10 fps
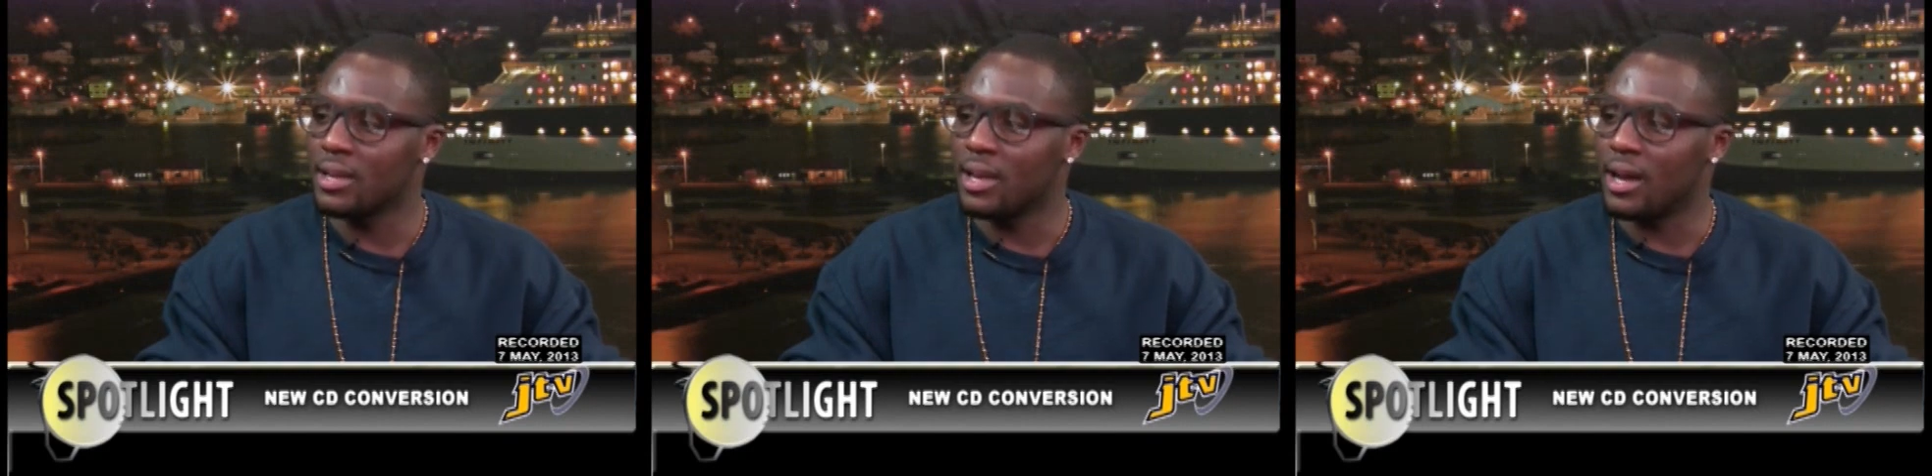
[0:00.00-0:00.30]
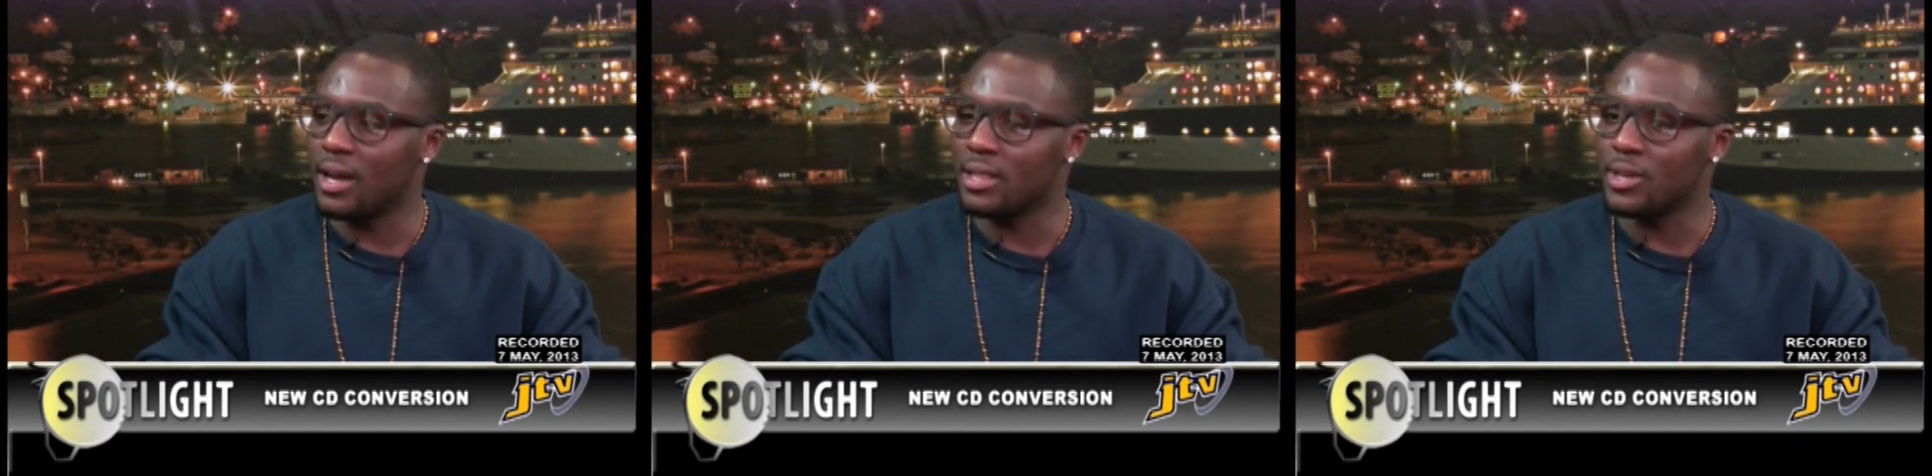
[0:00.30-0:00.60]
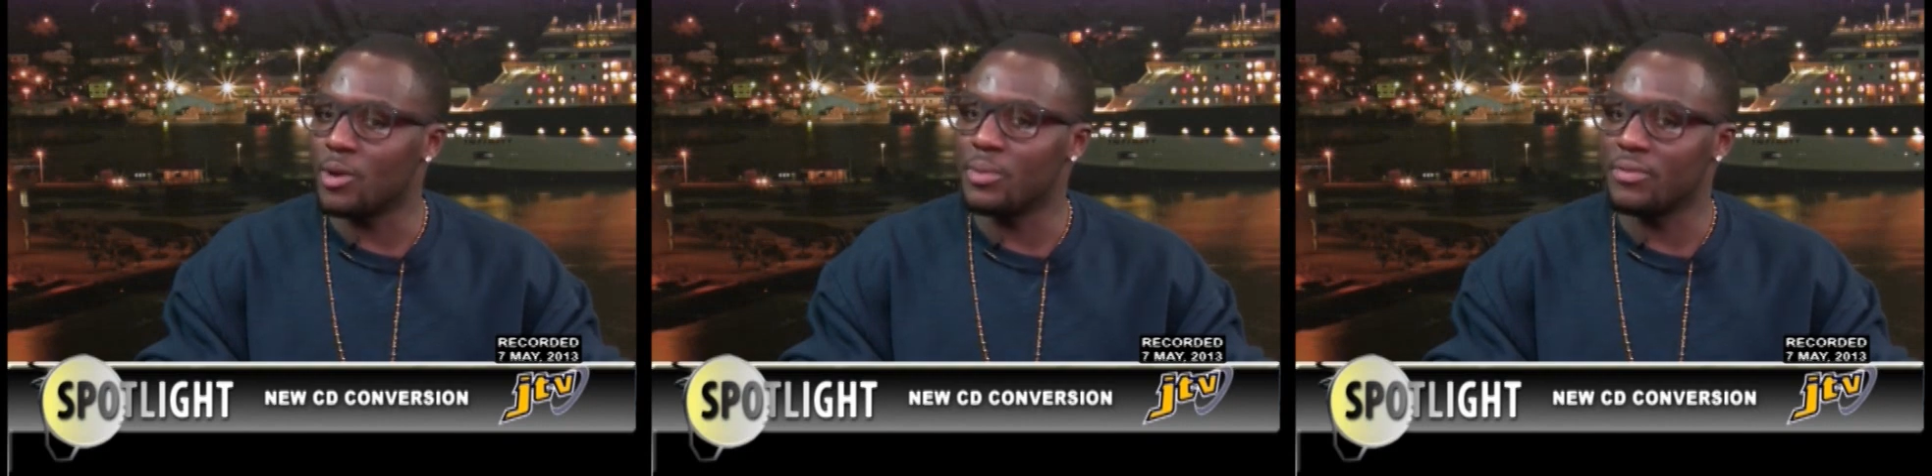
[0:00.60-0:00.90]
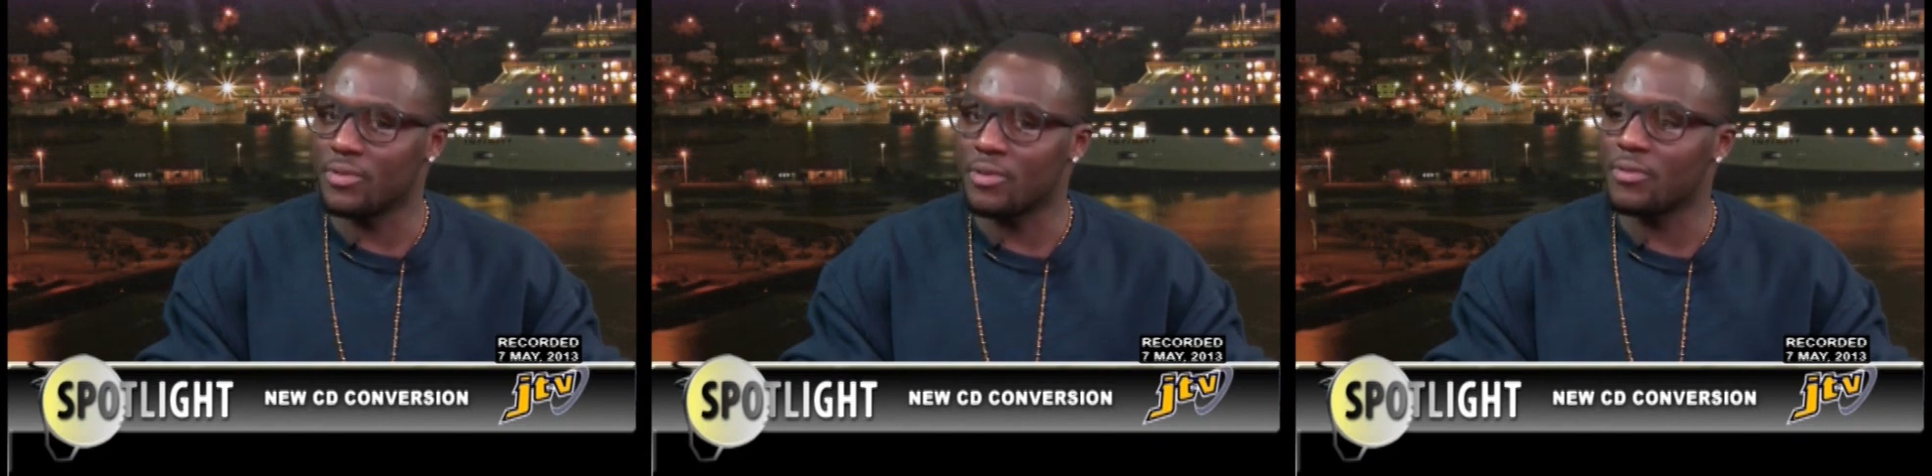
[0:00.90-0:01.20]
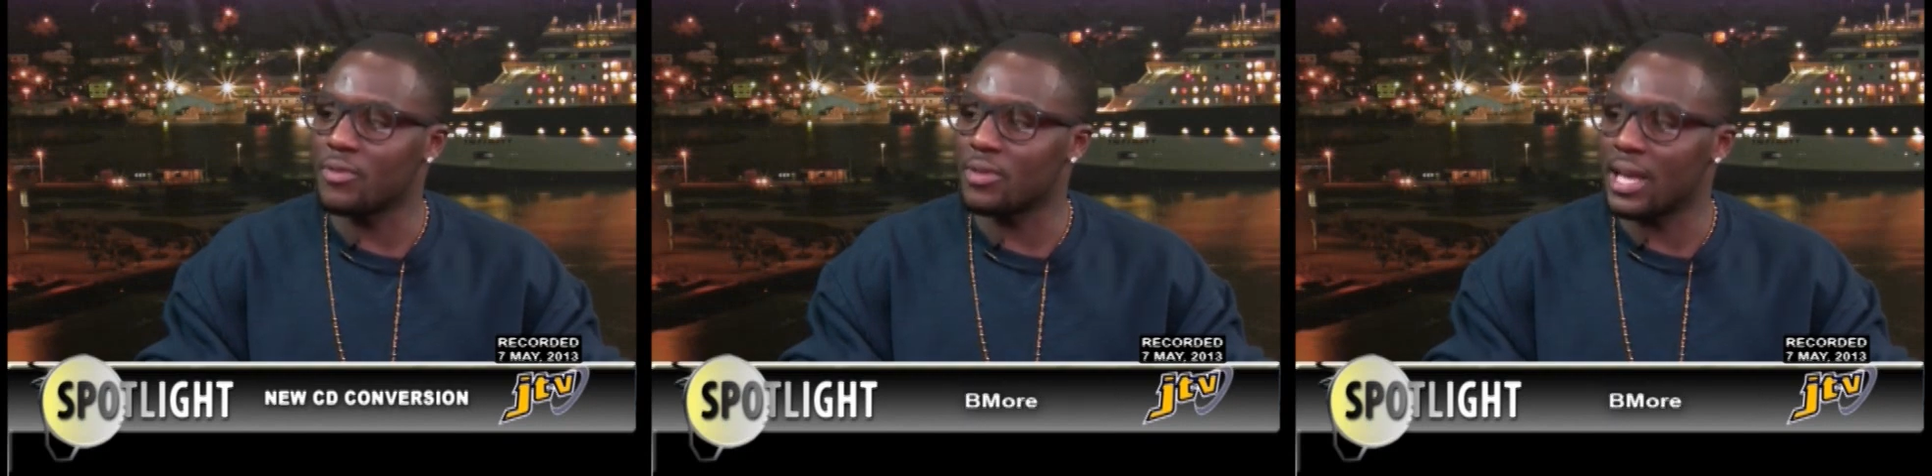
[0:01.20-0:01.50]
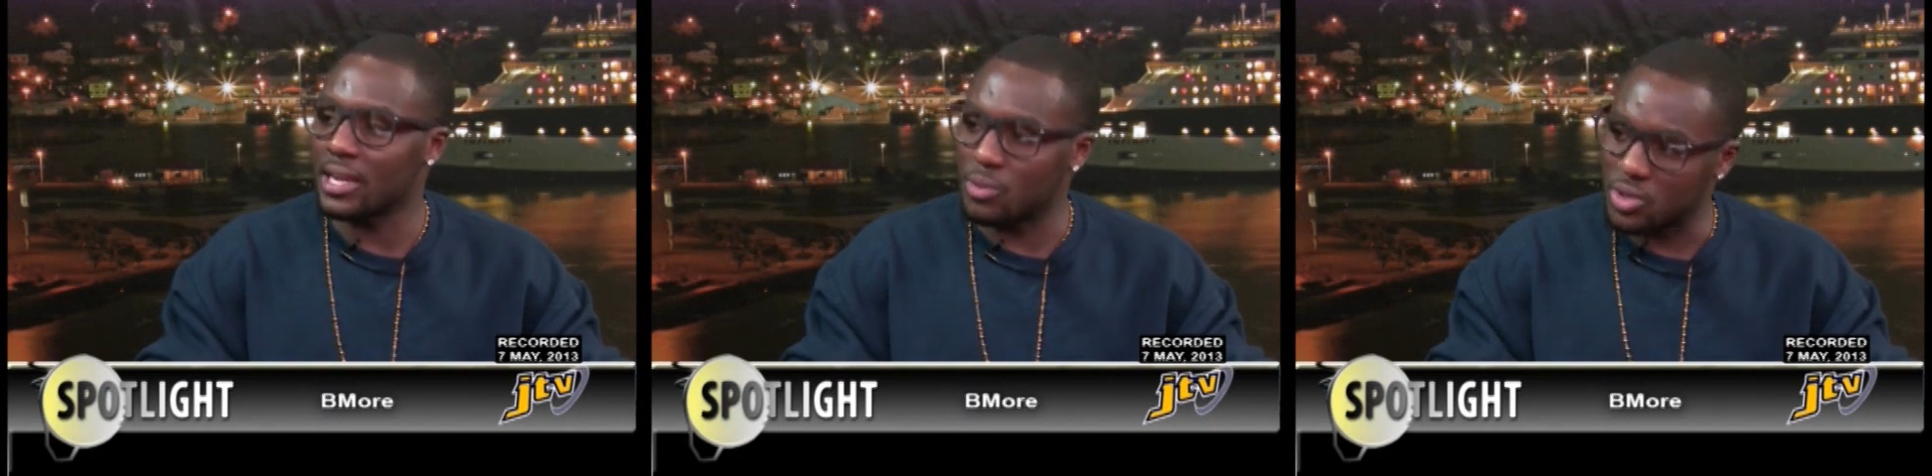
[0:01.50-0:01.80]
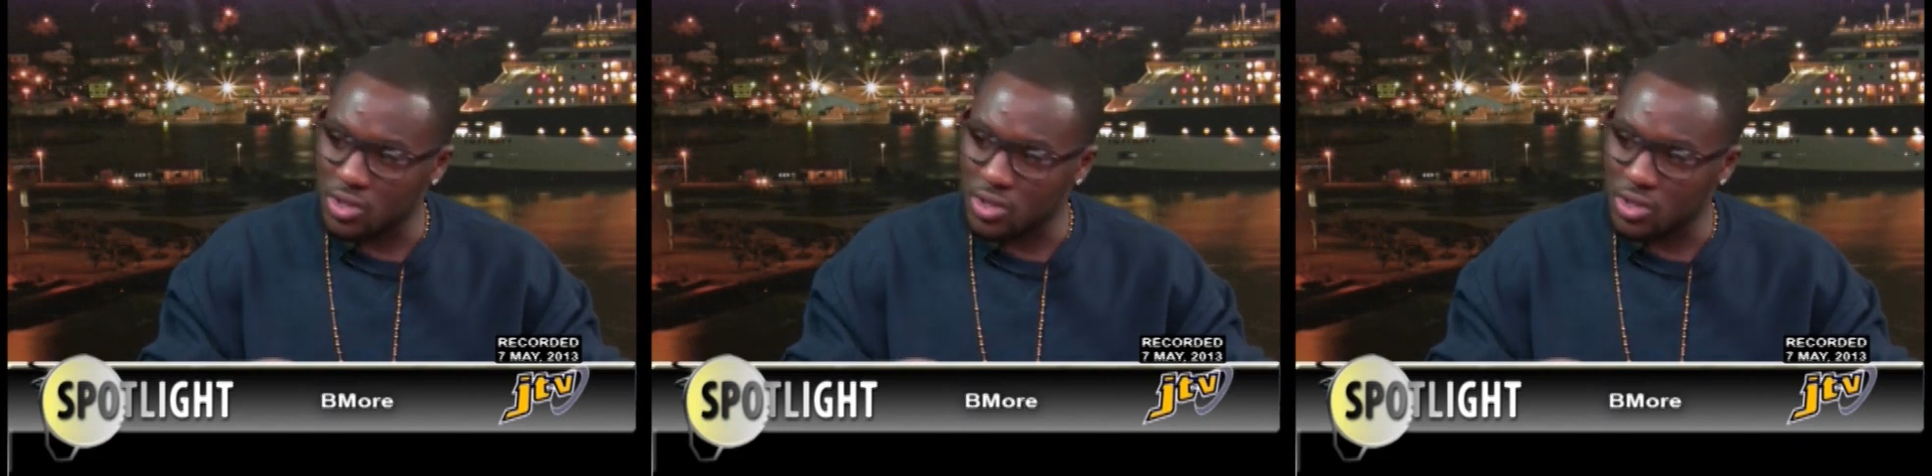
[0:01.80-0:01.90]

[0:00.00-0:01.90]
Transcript: Uh, they know me for, for that. It was